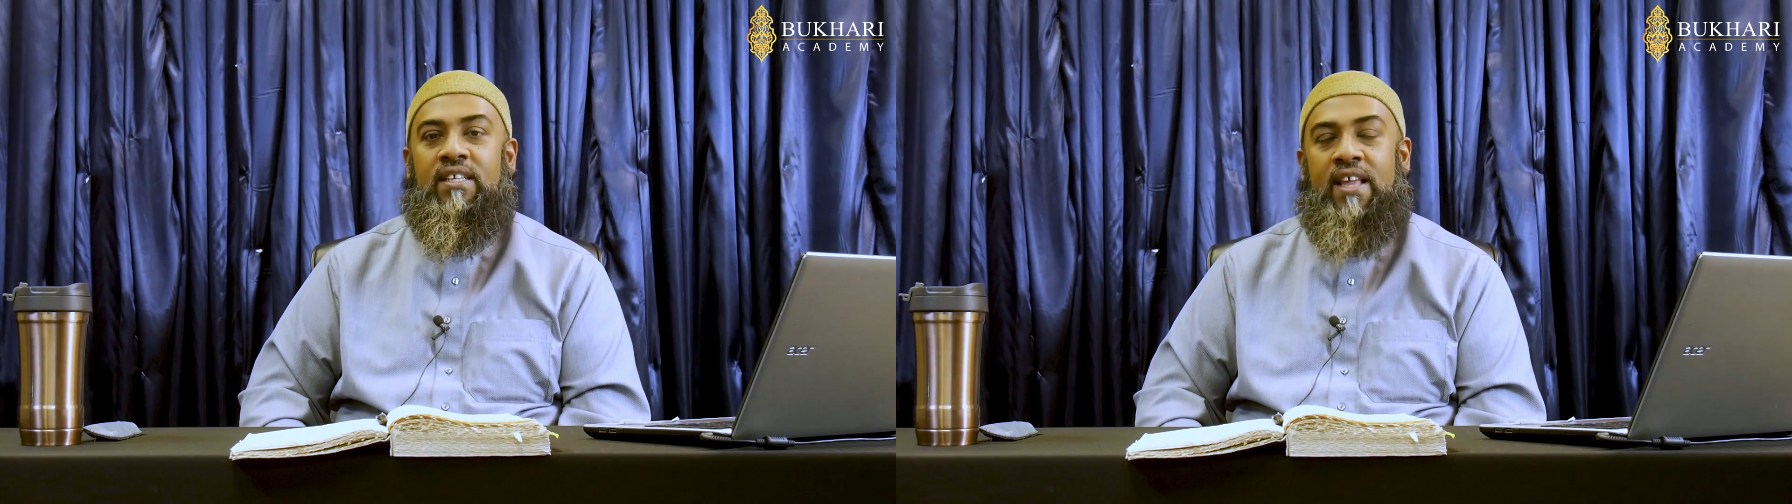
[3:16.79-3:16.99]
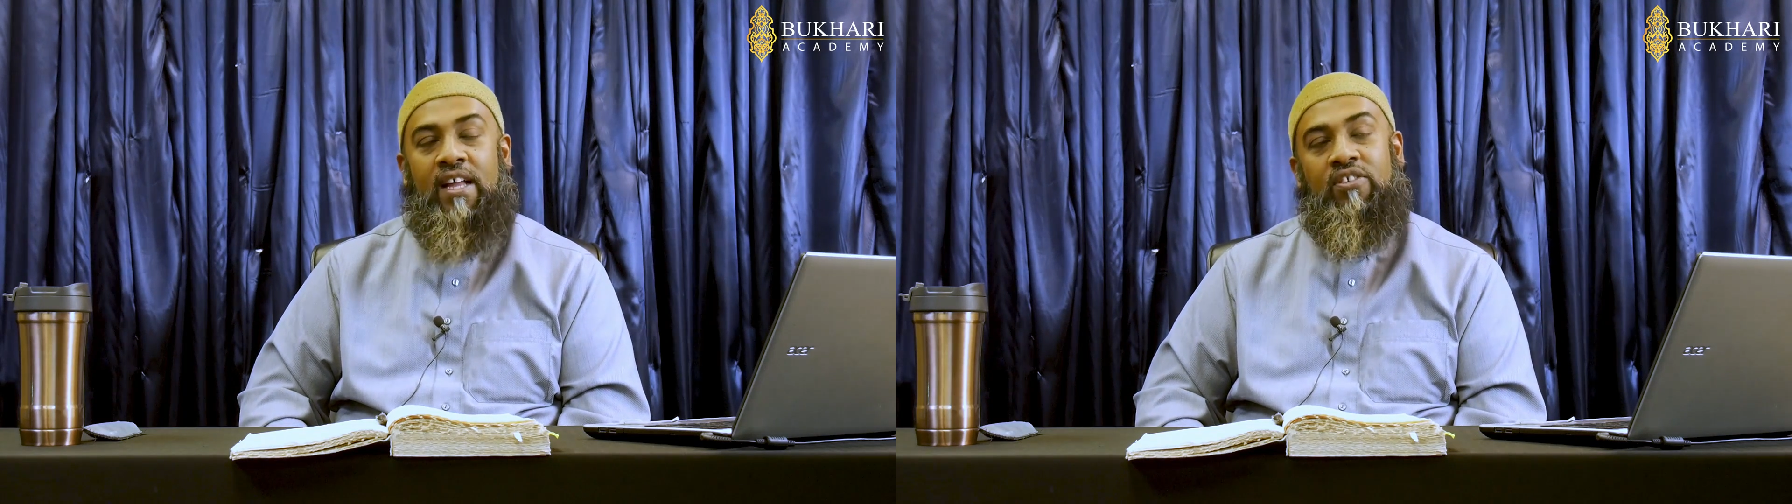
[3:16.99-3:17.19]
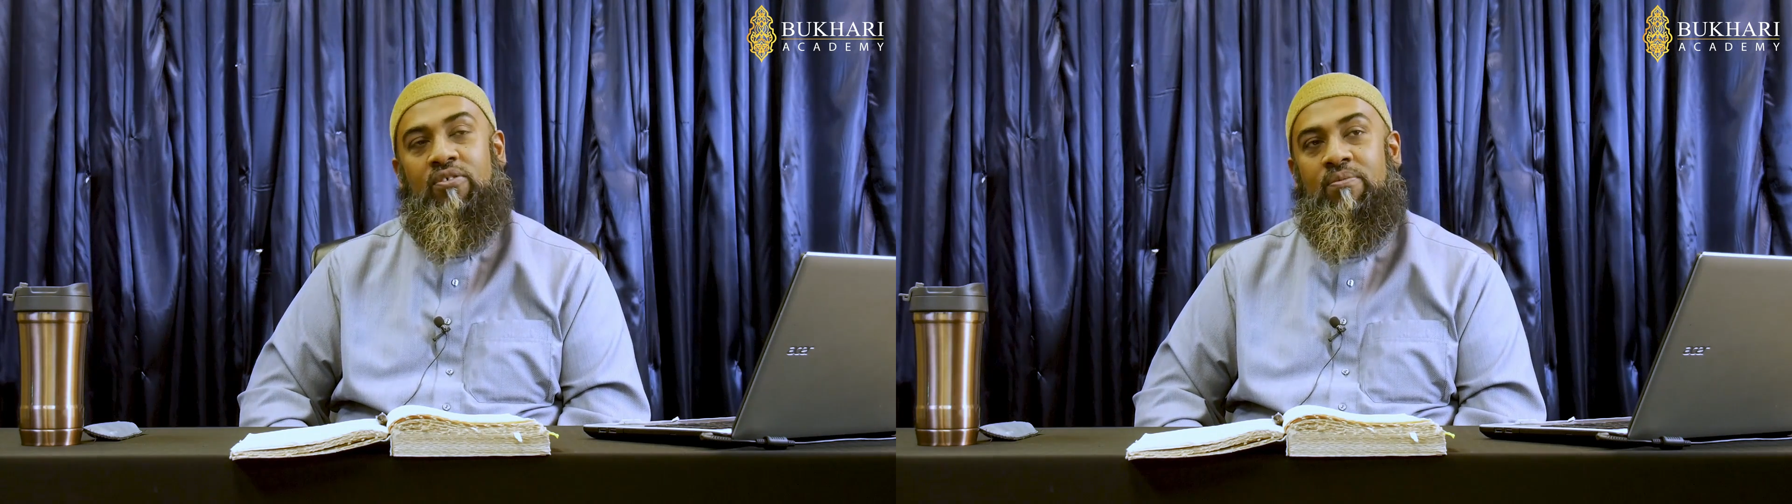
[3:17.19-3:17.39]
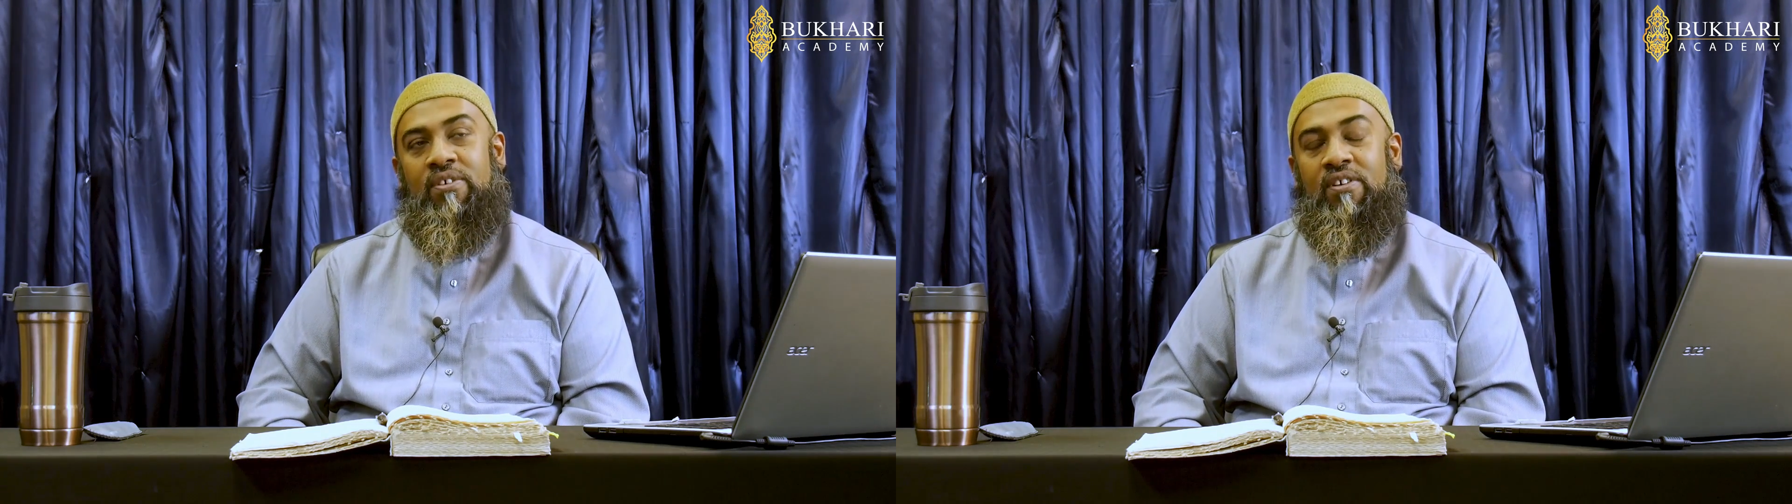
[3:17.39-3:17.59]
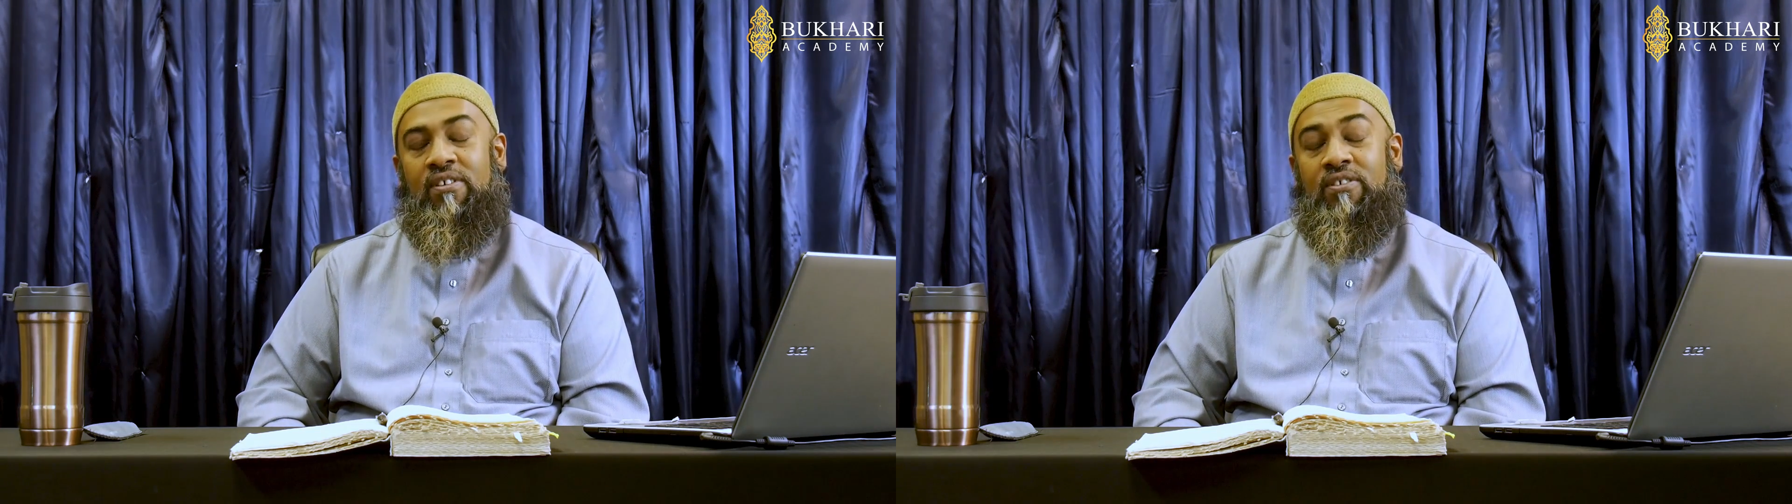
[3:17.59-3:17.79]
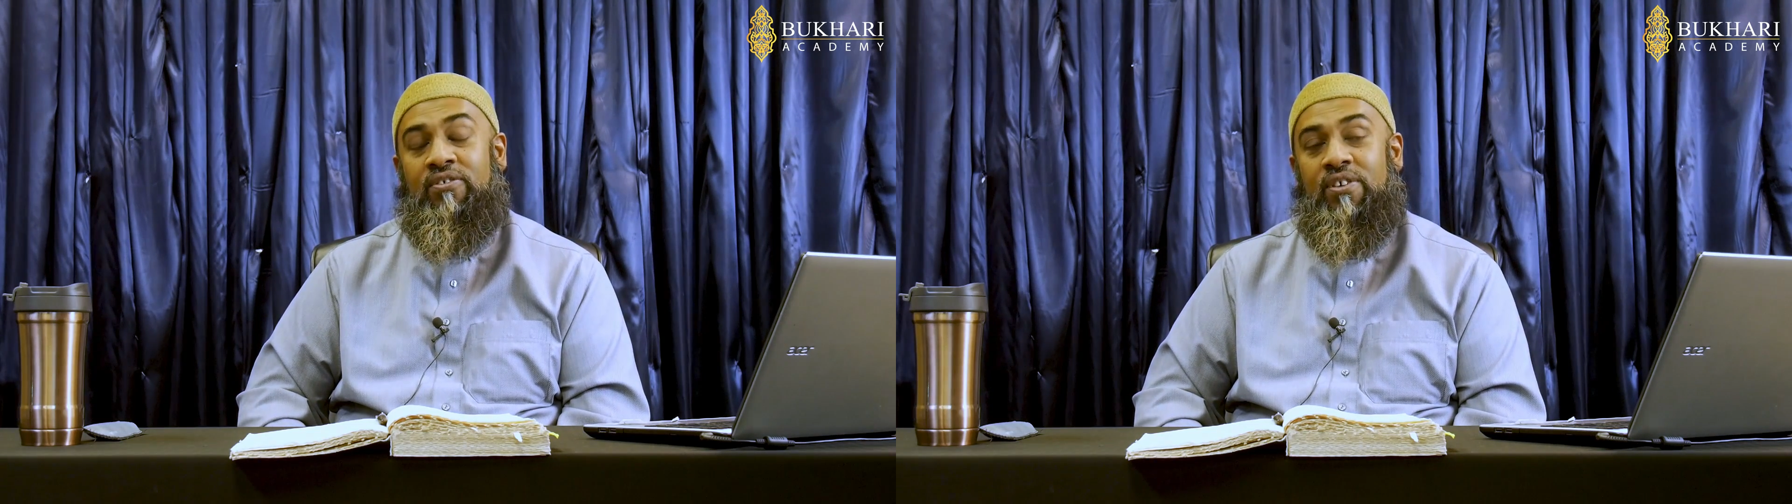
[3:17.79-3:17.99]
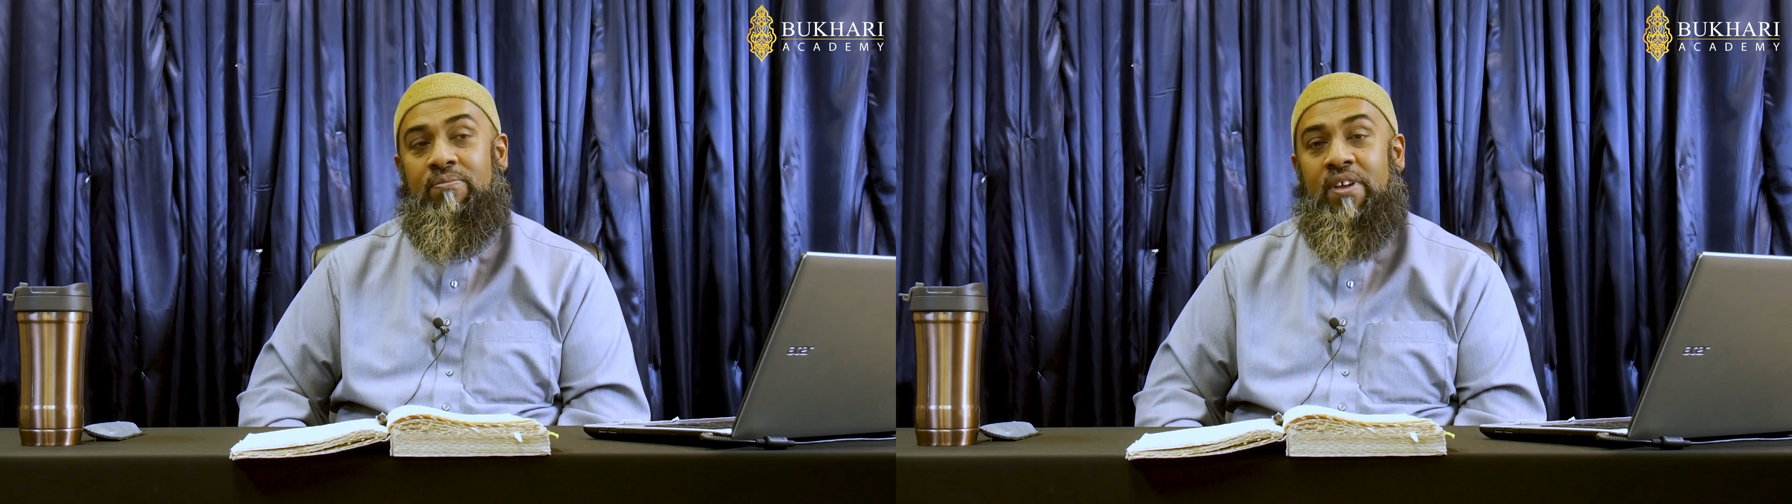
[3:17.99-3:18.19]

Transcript: that terminology